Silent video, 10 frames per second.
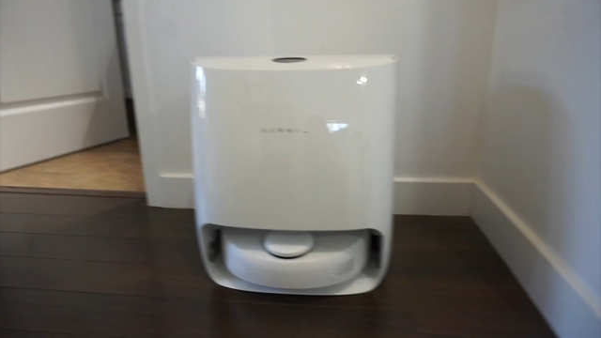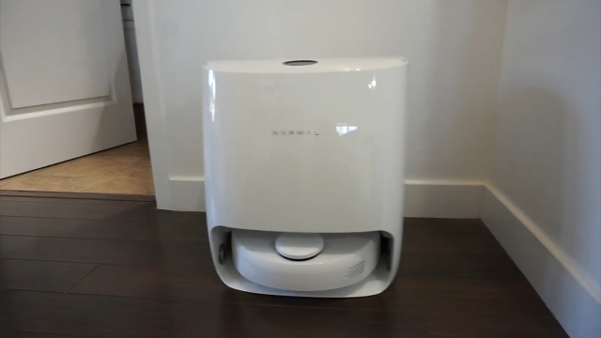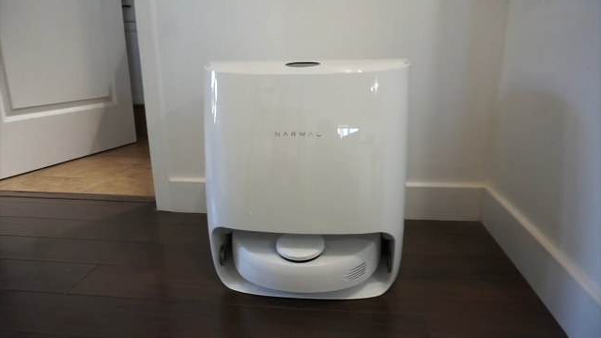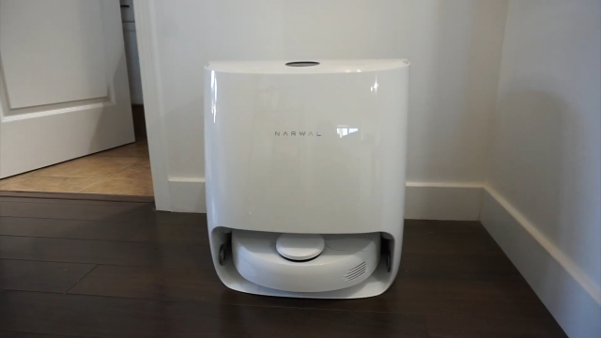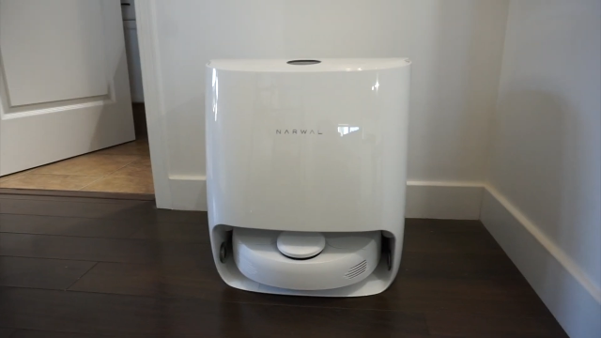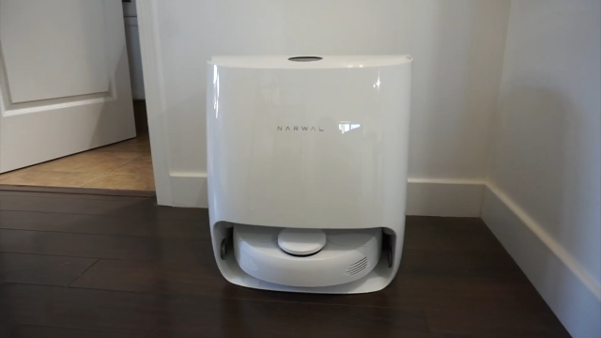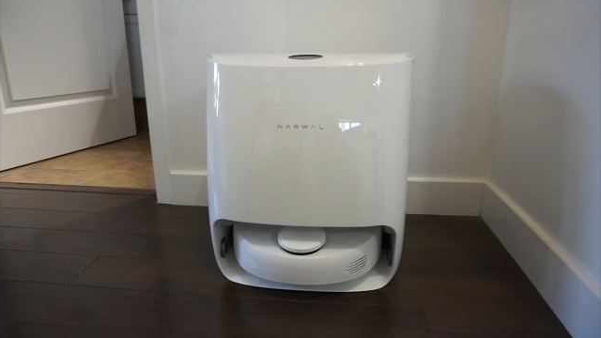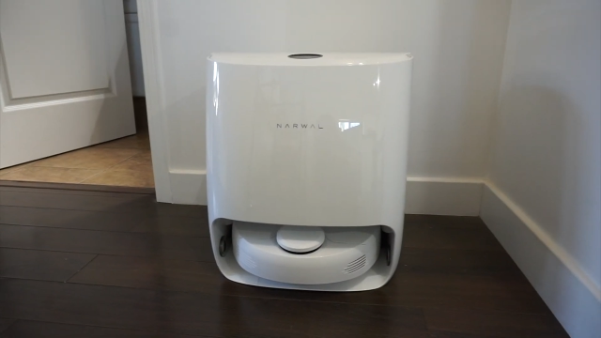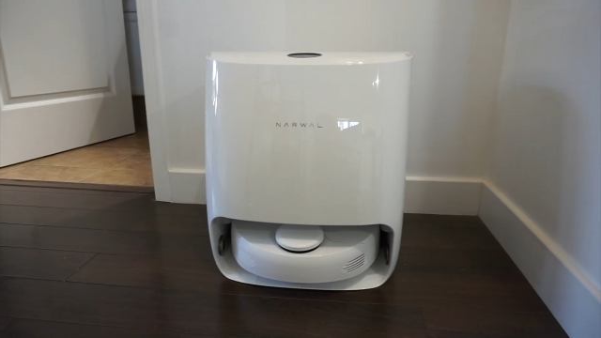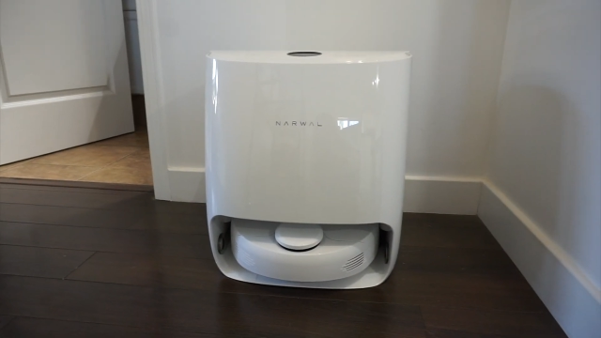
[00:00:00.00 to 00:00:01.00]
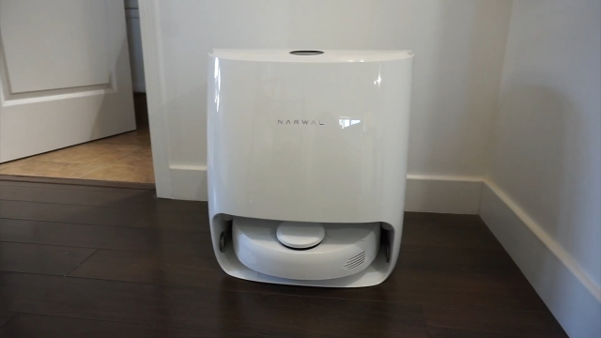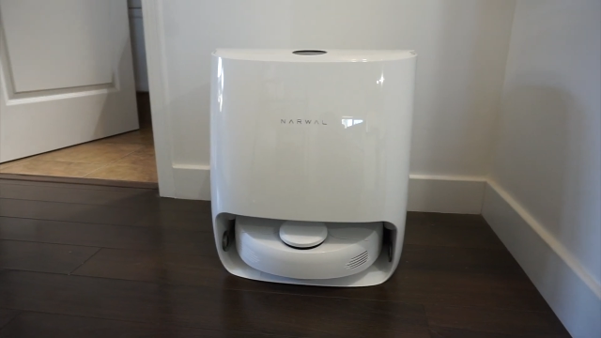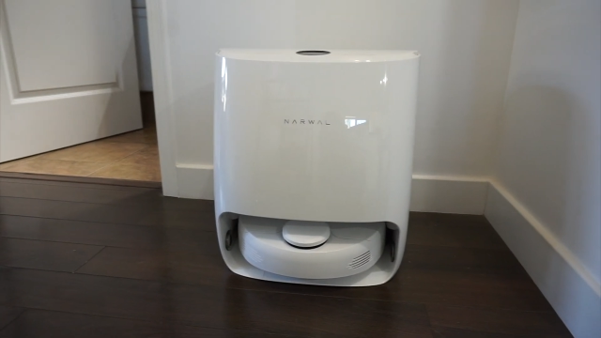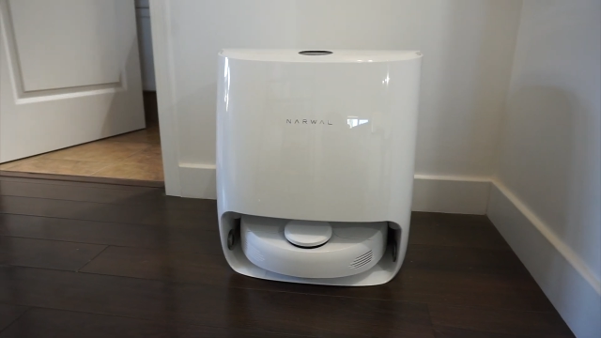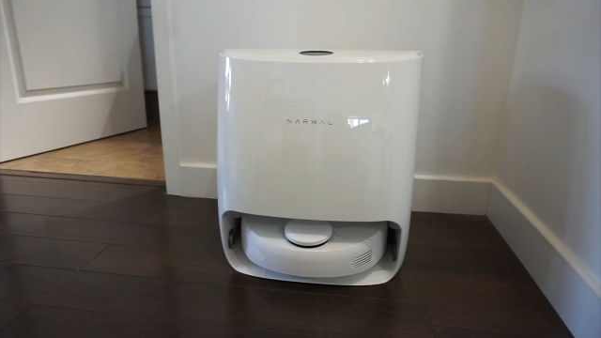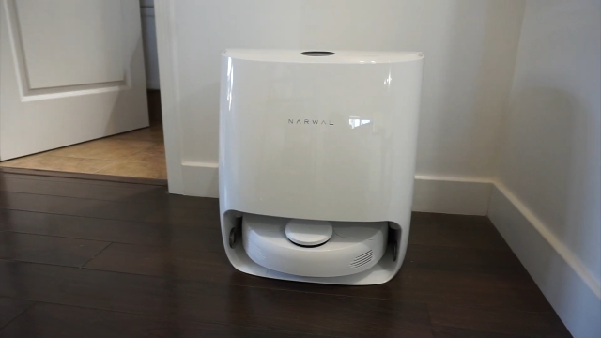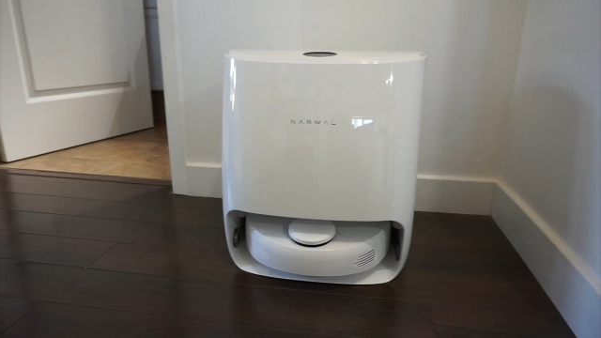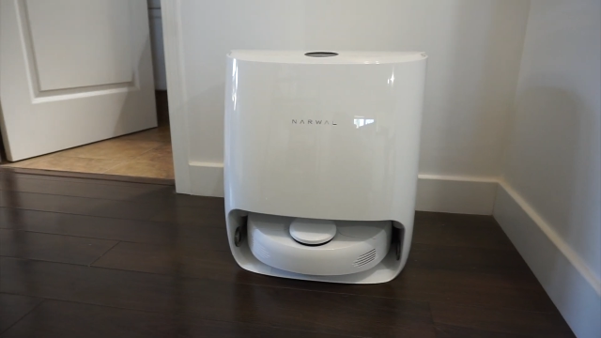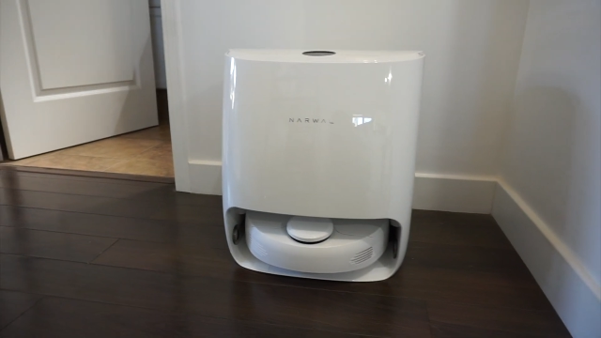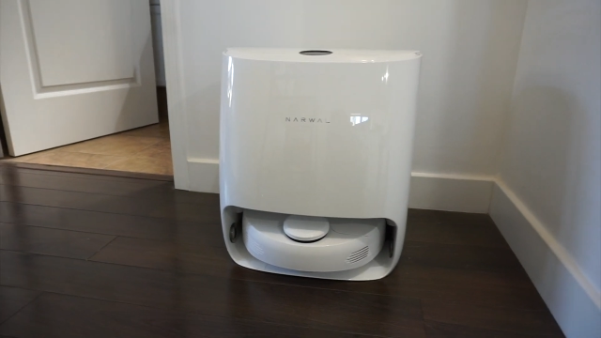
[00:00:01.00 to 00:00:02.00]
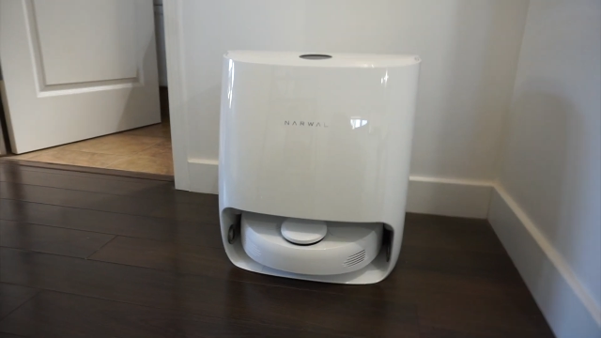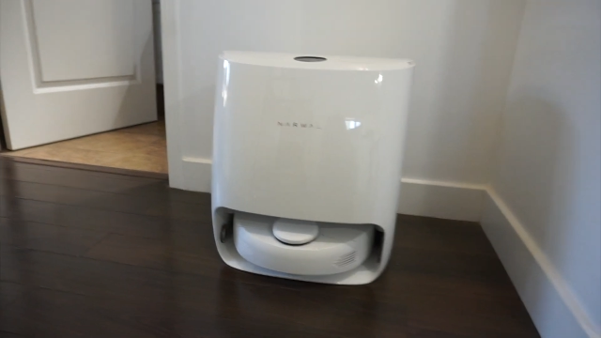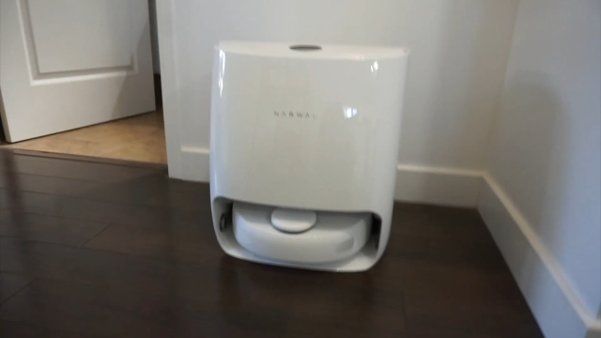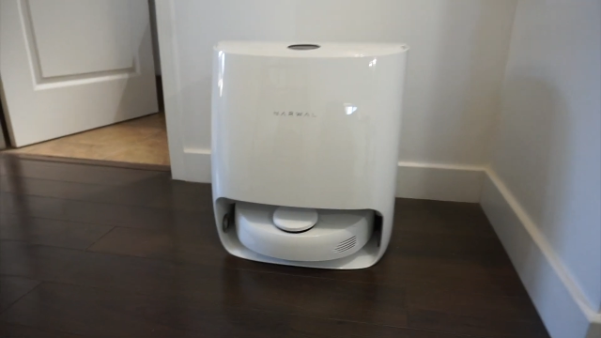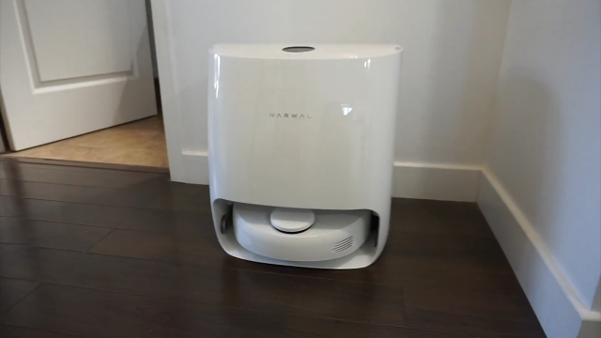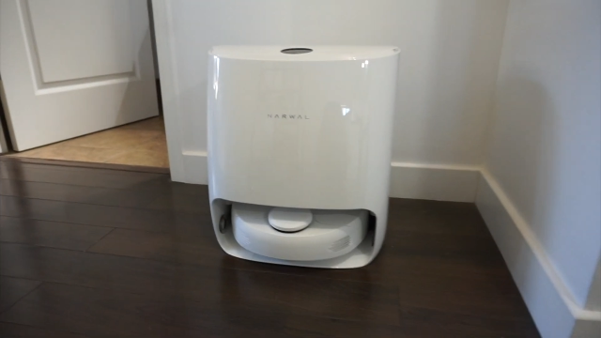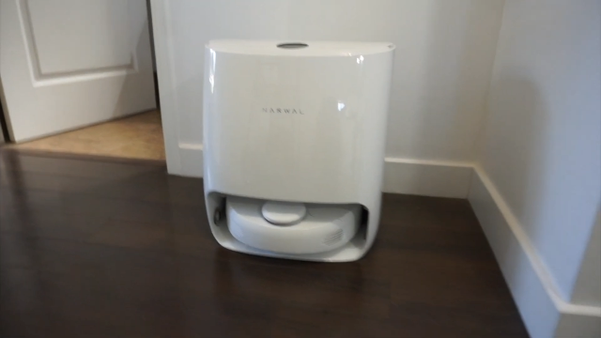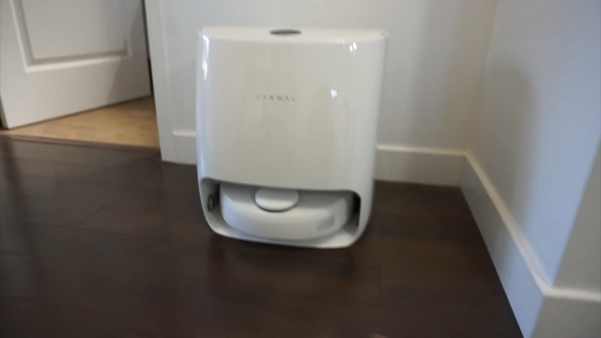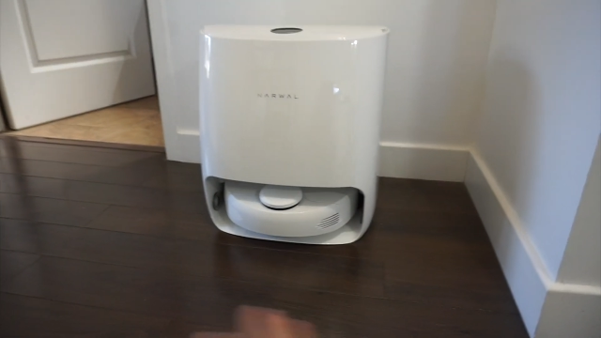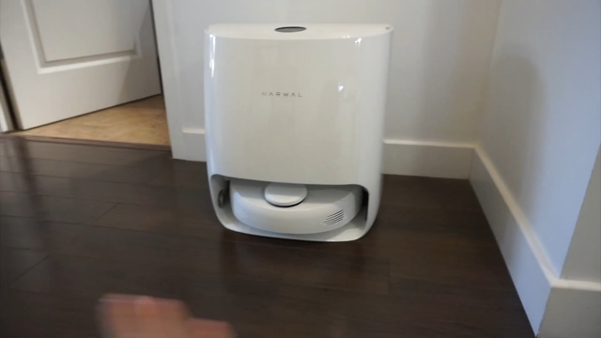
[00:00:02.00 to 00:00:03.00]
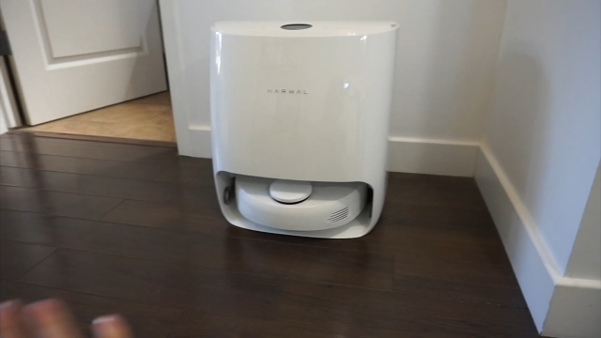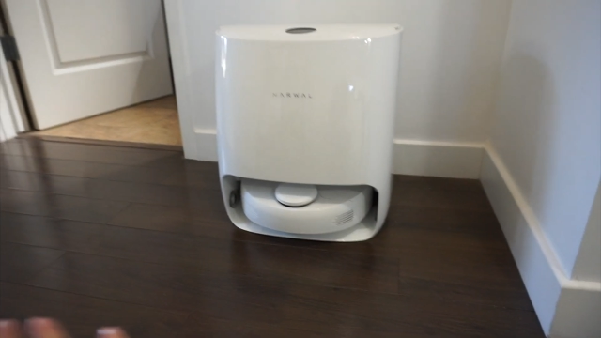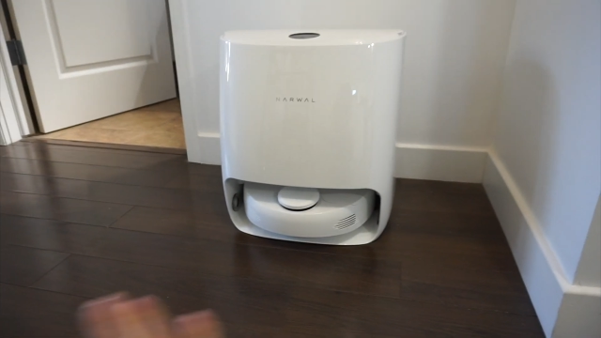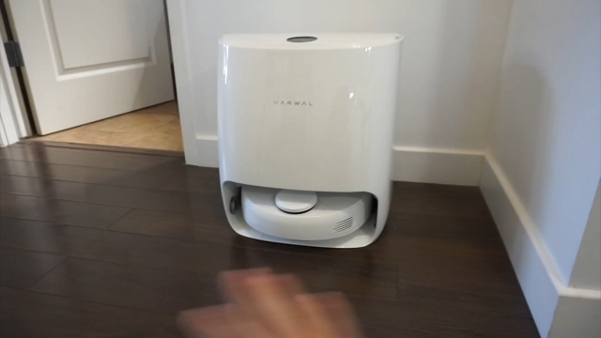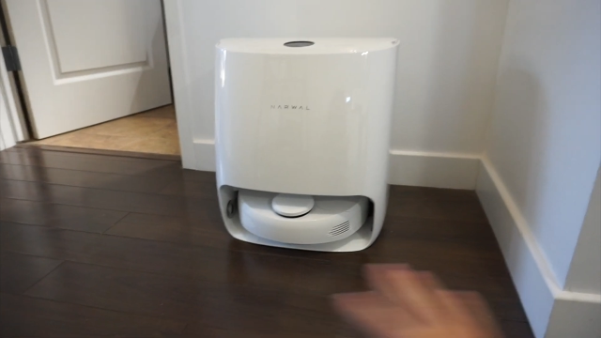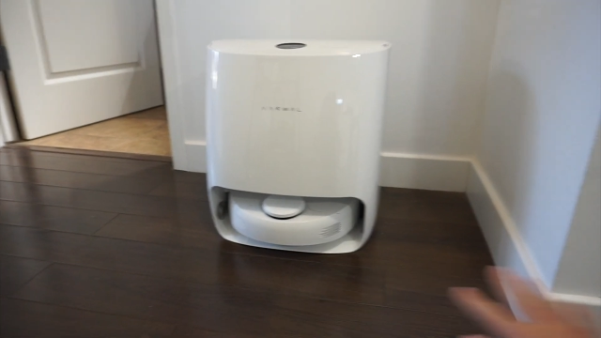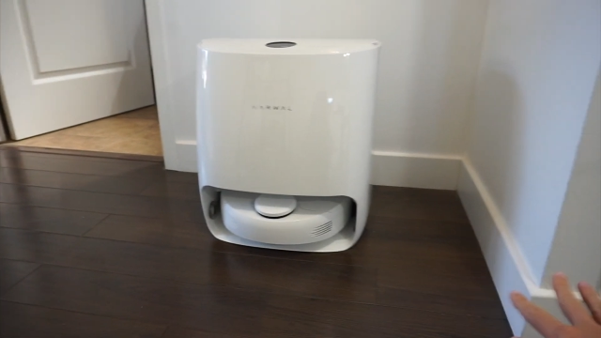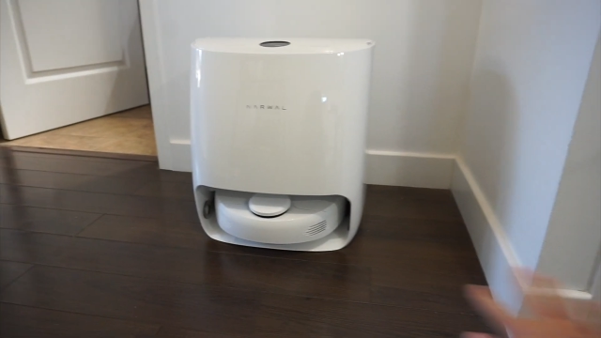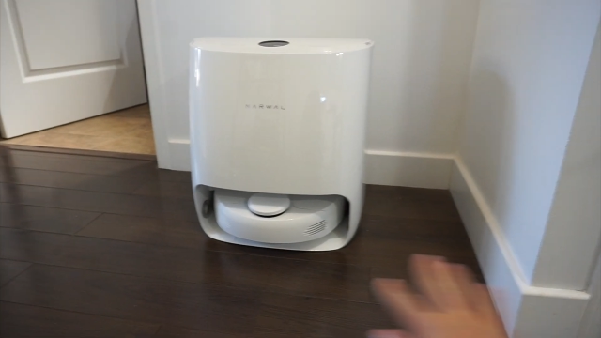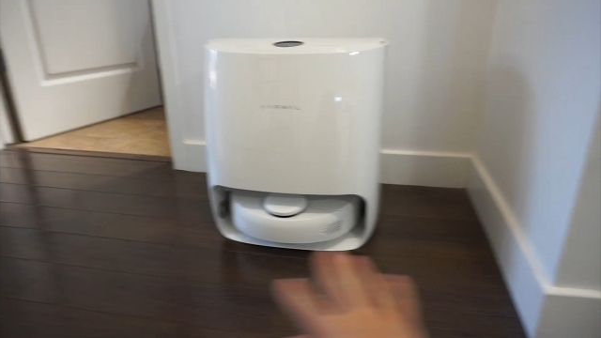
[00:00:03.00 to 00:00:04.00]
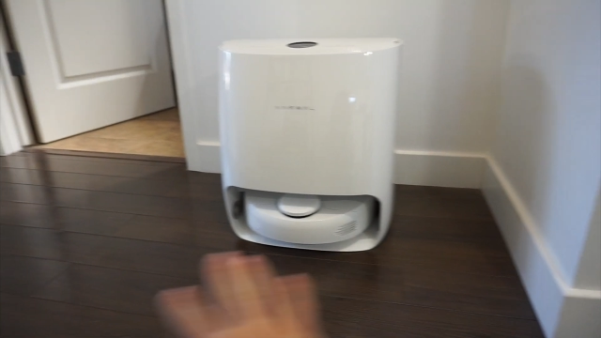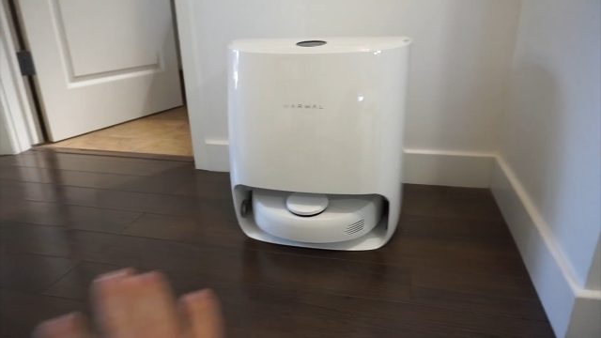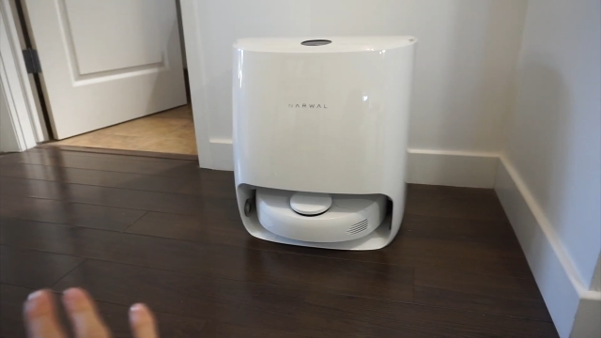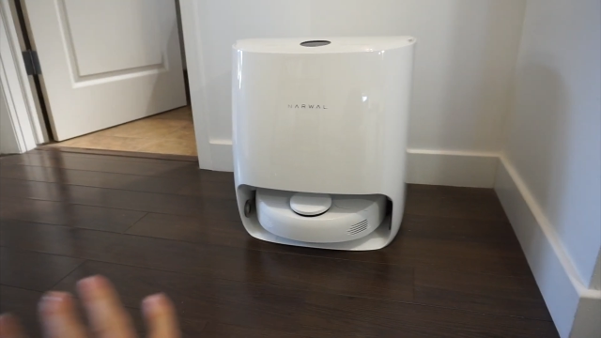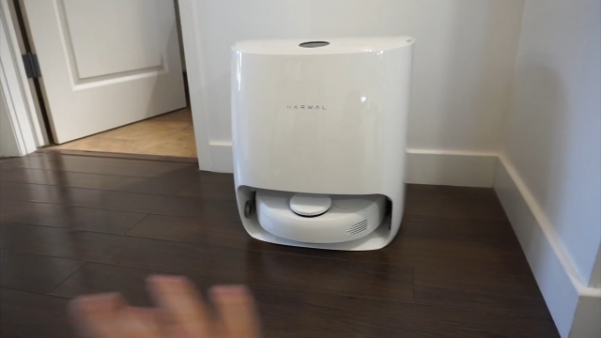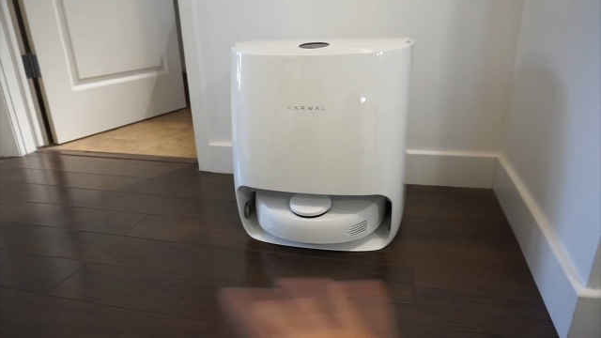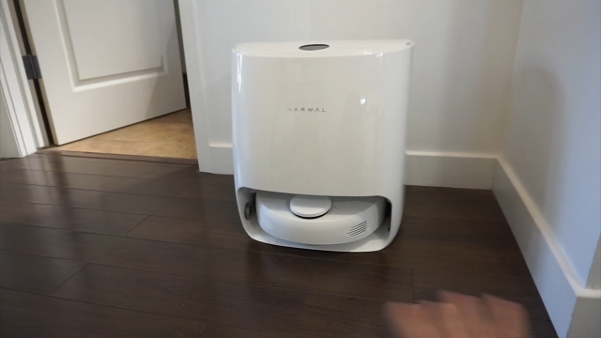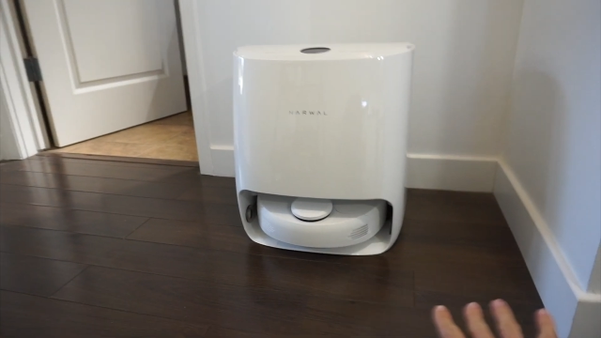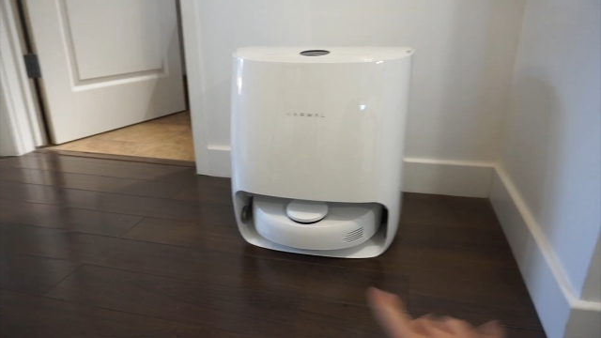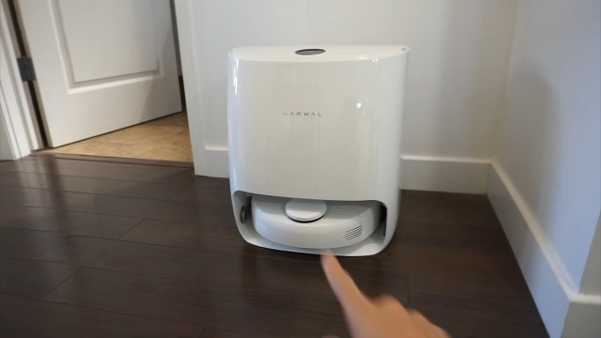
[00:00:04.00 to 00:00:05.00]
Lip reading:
[unreadable: no face in view]